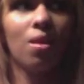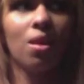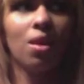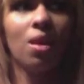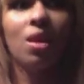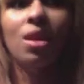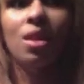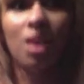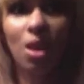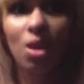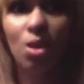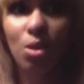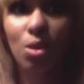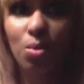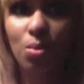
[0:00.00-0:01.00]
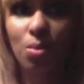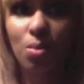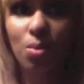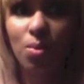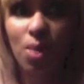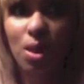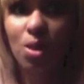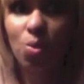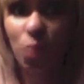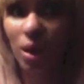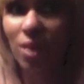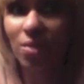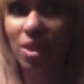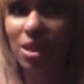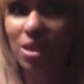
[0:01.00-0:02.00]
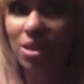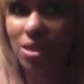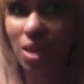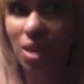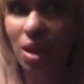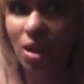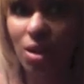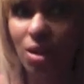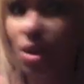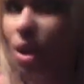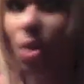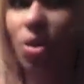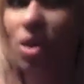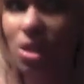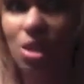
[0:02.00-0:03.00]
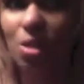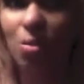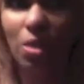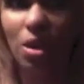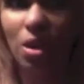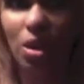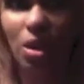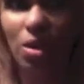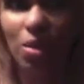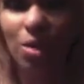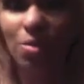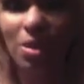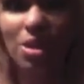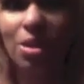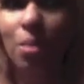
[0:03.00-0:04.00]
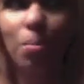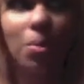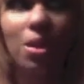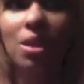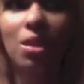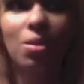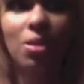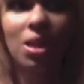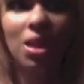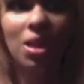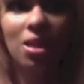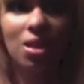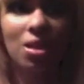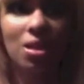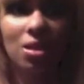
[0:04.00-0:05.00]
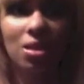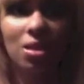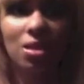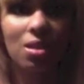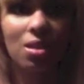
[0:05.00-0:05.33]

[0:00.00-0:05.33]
He killed his wife and his son. No, he shouldn't be in the Hall of Fame. That's completely ridiculous.